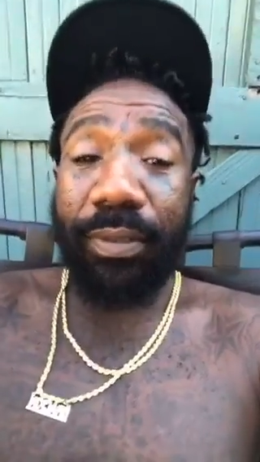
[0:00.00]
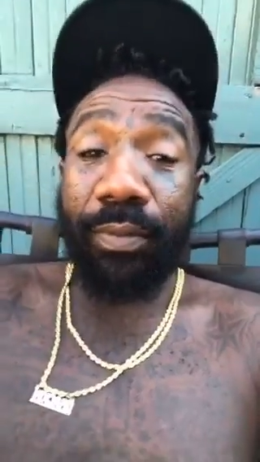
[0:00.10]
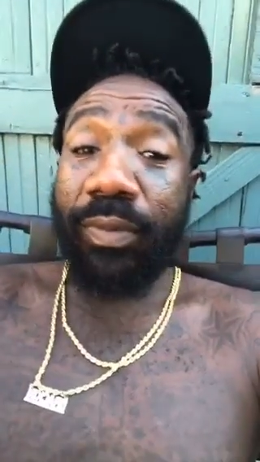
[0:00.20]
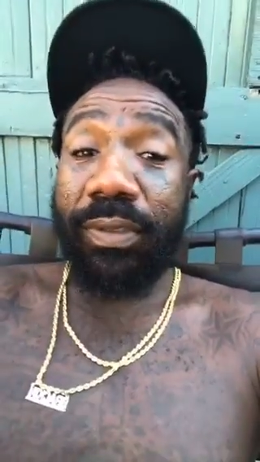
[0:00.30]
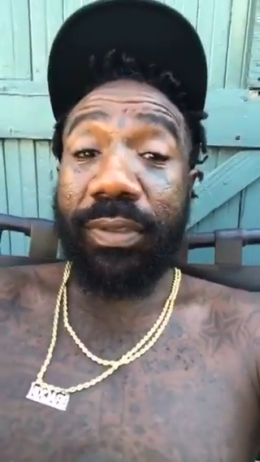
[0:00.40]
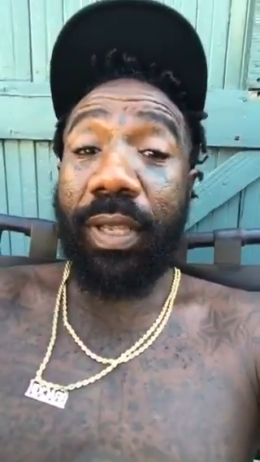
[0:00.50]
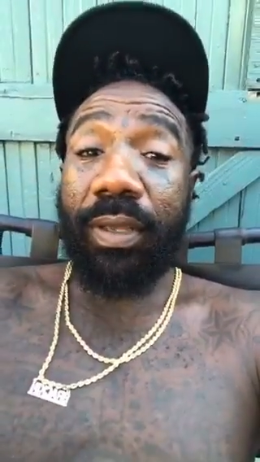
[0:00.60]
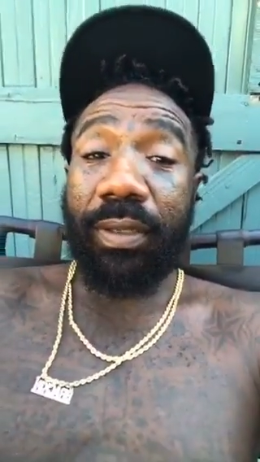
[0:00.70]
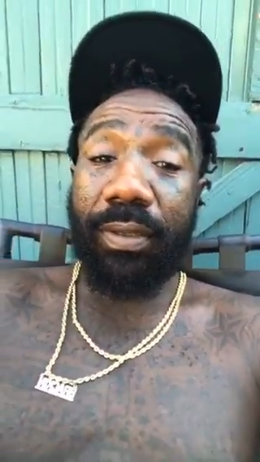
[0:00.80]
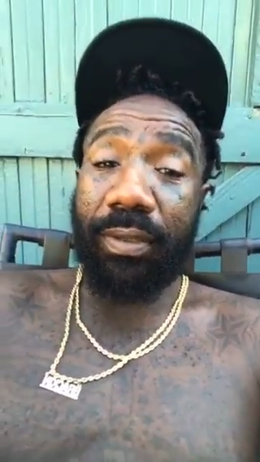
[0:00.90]
I'm just
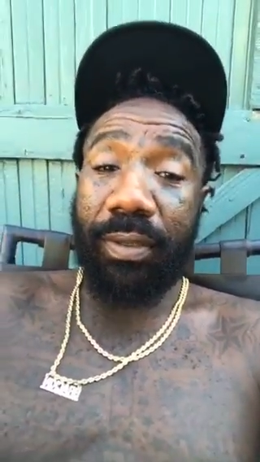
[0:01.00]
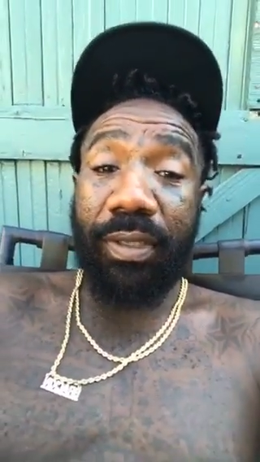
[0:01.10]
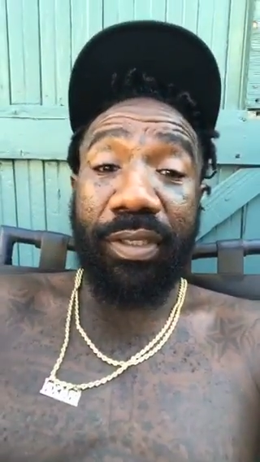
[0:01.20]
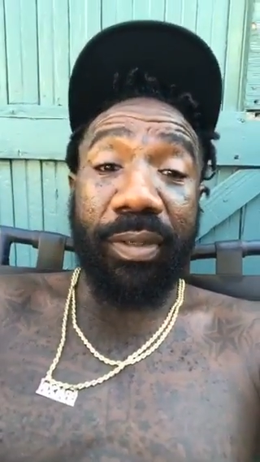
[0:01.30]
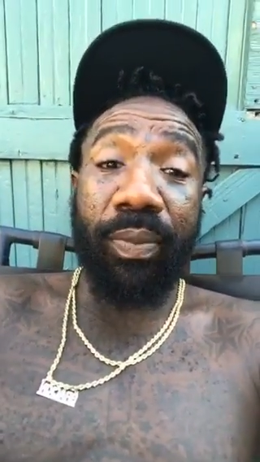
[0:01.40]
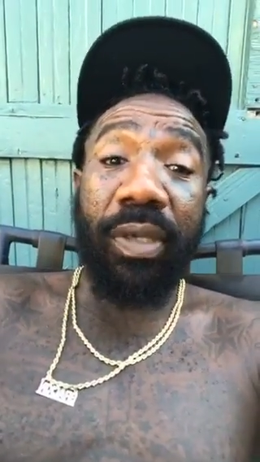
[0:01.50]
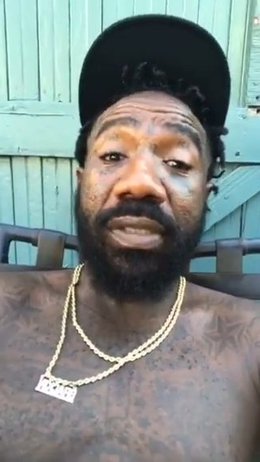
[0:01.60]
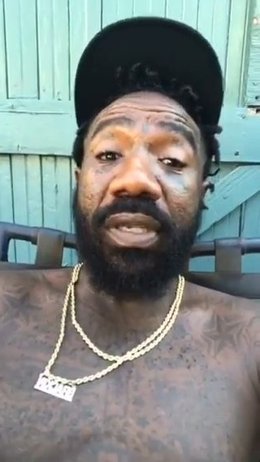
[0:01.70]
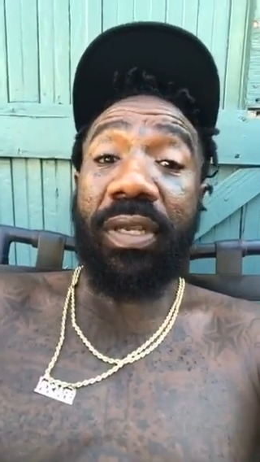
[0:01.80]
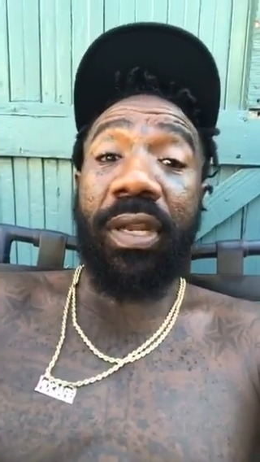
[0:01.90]
saying. It's a
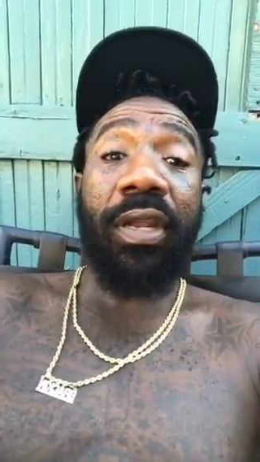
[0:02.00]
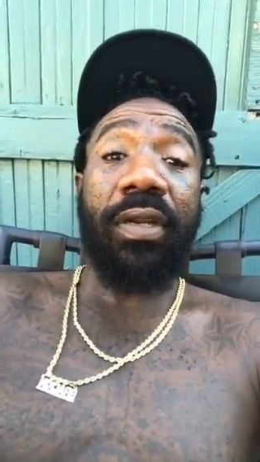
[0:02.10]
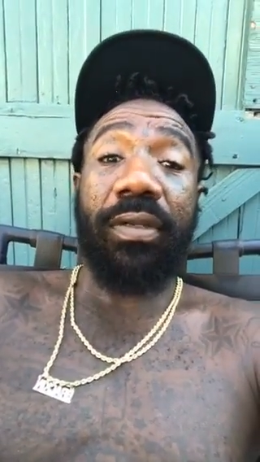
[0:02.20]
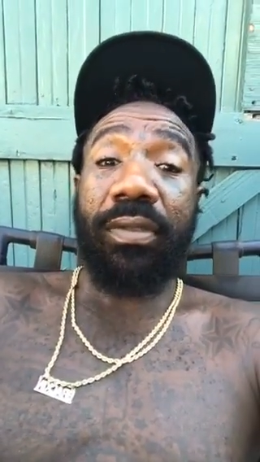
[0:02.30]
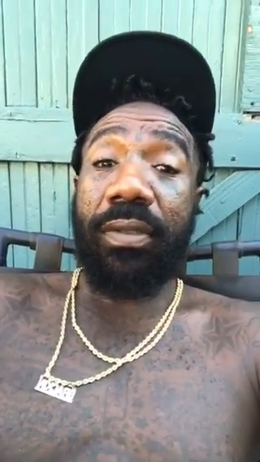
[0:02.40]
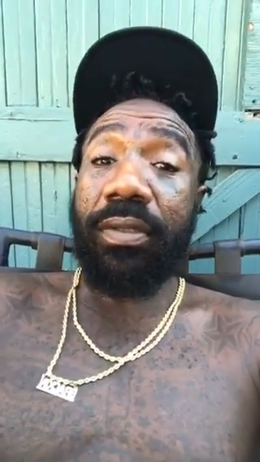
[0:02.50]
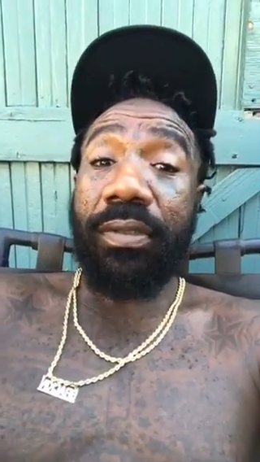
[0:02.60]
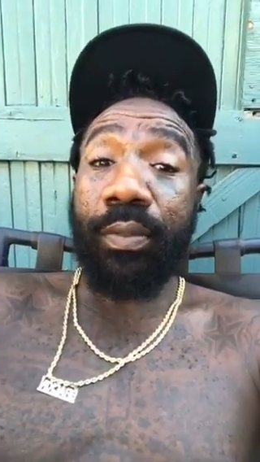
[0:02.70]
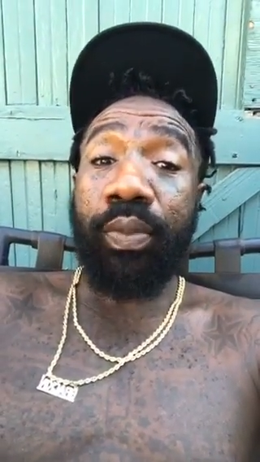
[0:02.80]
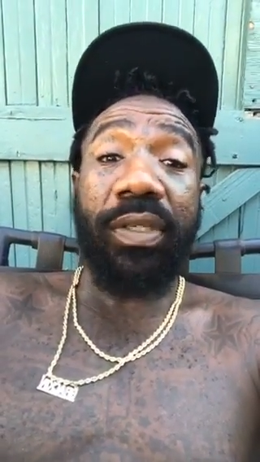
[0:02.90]
pussy in there.
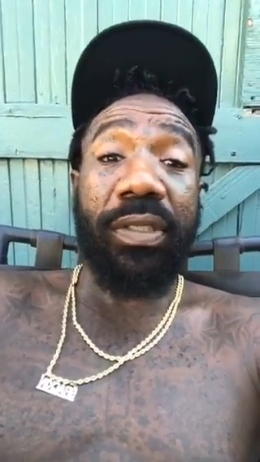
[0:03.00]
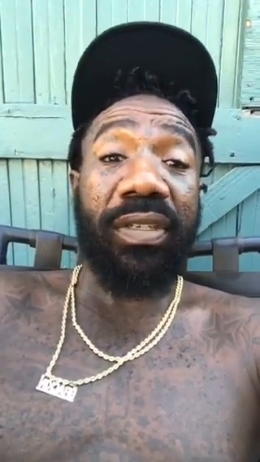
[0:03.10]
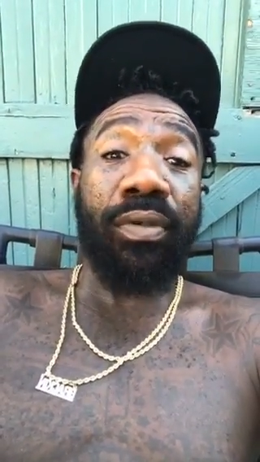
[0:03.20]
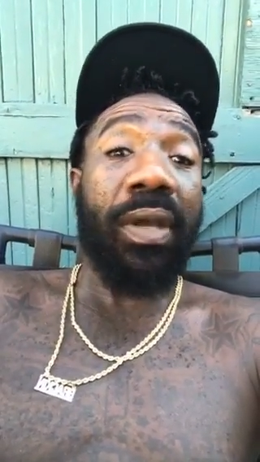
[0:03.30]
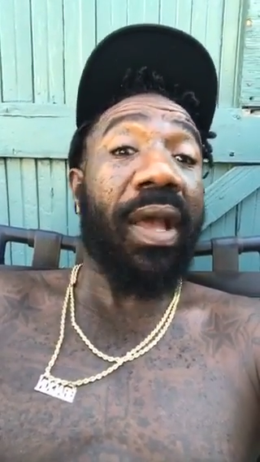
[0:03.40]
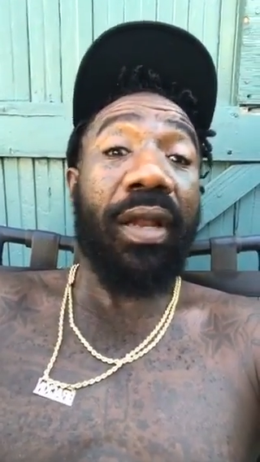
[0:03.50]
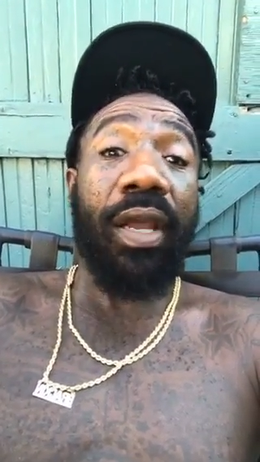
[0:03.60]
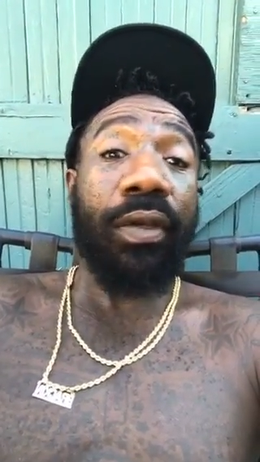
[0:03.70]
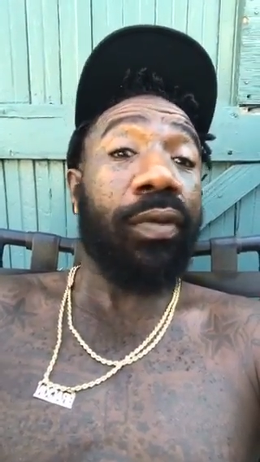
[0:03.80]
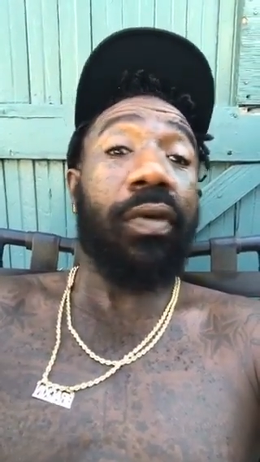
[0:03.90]
It's a pussy and you can act
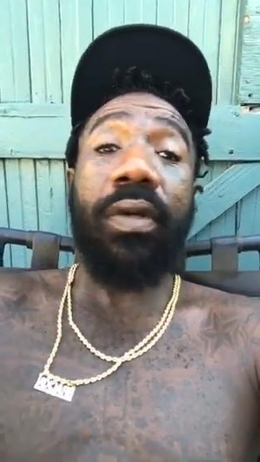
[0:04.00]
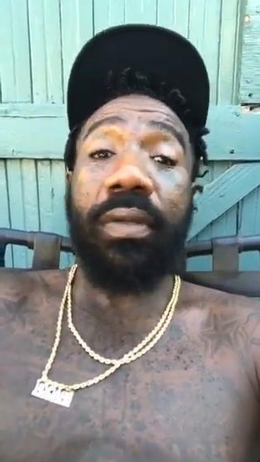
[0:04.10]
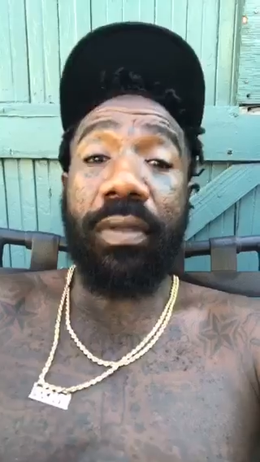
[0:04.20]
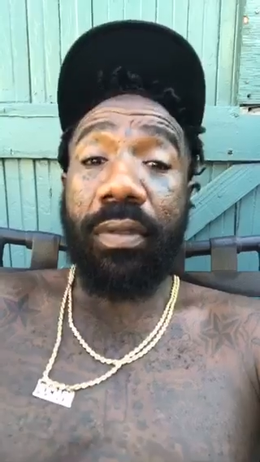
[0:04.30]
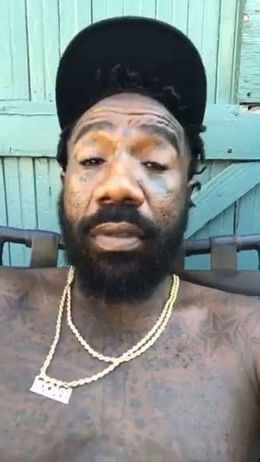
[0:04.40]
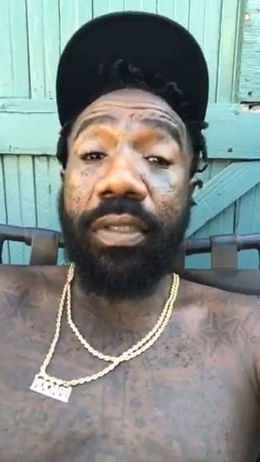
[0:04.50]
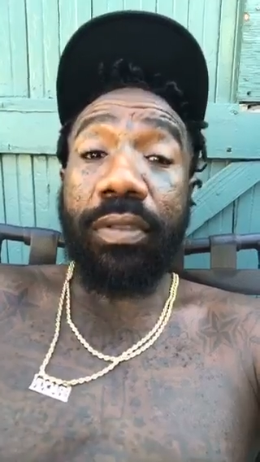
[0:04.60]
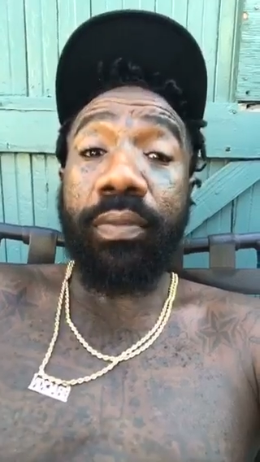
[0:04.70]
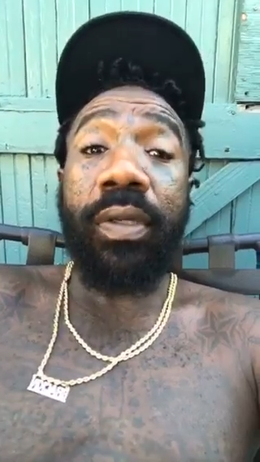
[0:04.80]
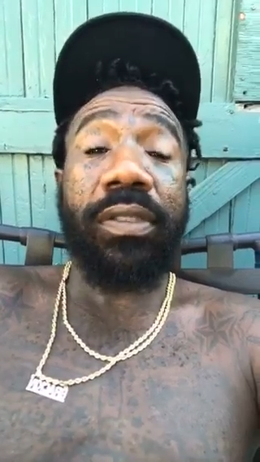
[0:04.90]
like you want. It's
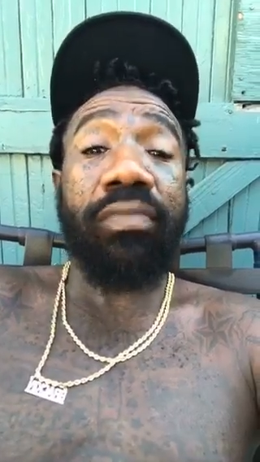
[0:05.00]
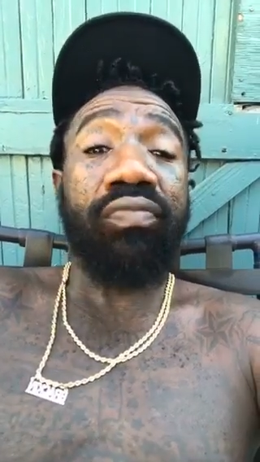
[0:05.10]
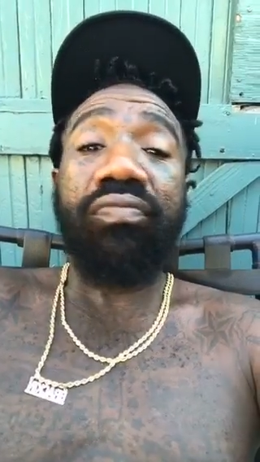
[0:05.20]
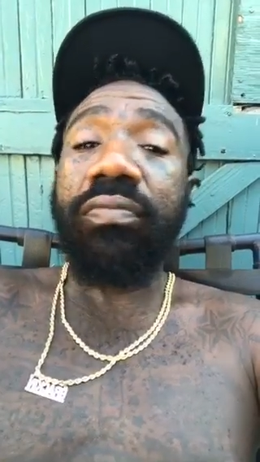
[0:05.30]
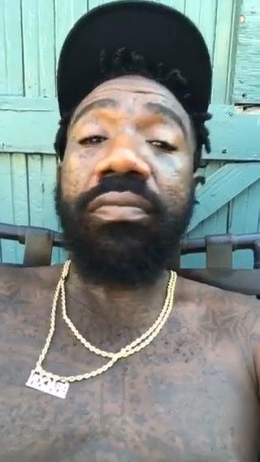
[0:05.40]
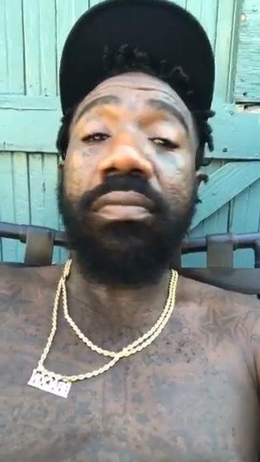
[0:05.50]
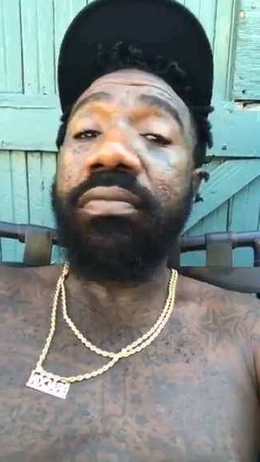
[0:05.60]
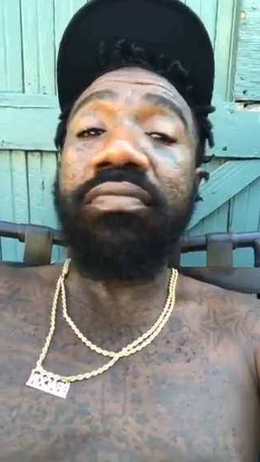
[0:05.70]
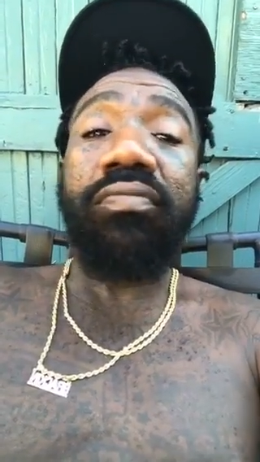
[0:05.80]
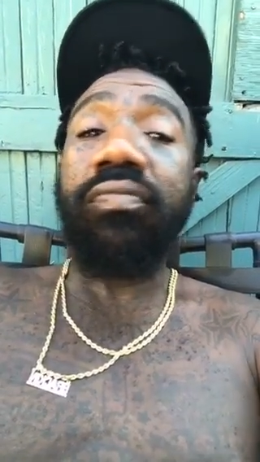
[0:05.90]
a pussy.
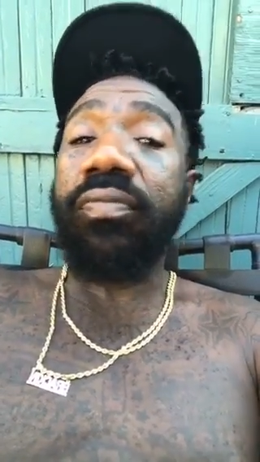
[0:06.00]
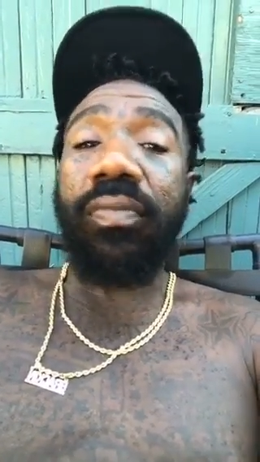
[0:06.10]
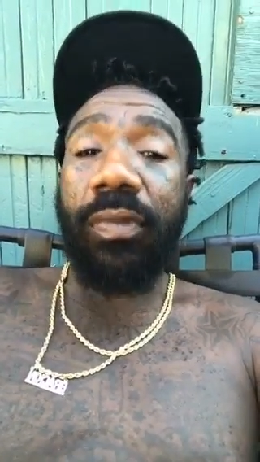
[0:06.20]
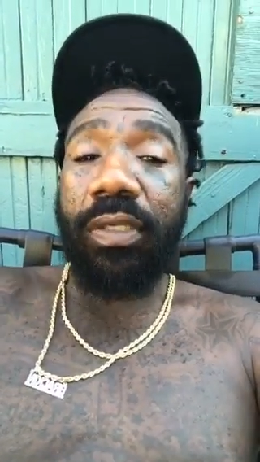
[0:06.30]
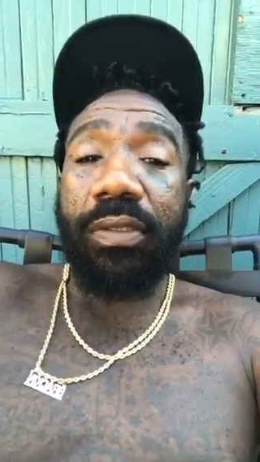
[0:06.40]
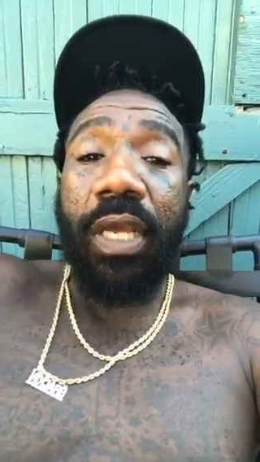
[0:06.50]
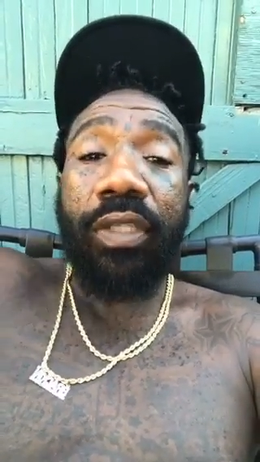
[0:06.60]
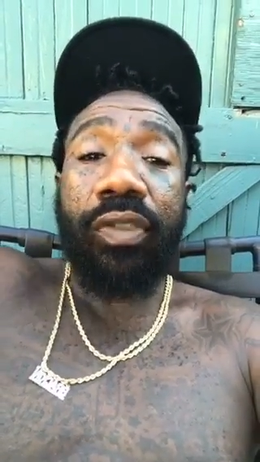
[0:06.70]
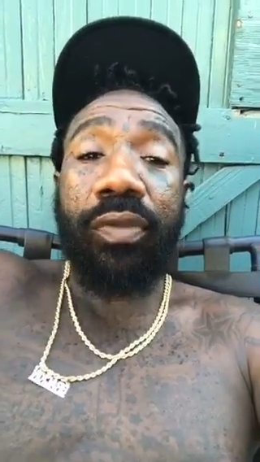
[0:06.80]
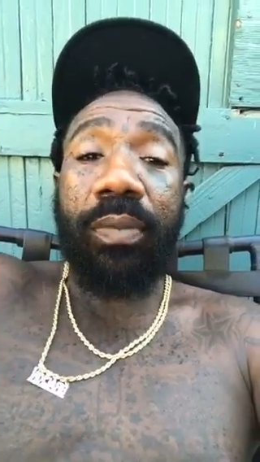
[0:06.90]
Is
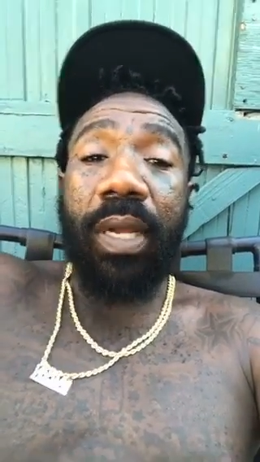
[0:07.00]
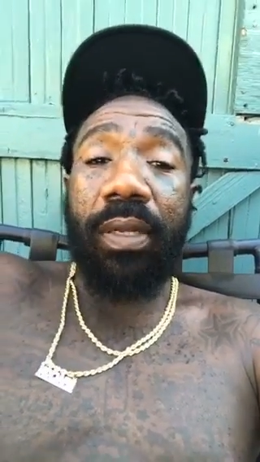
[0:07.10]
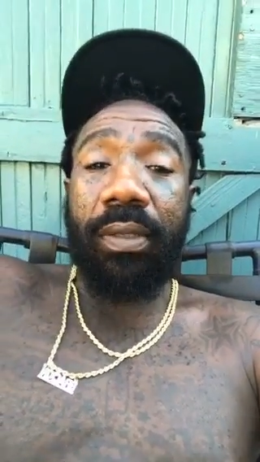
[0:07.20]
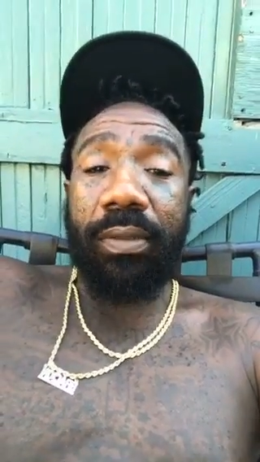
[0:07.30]
that you, ma?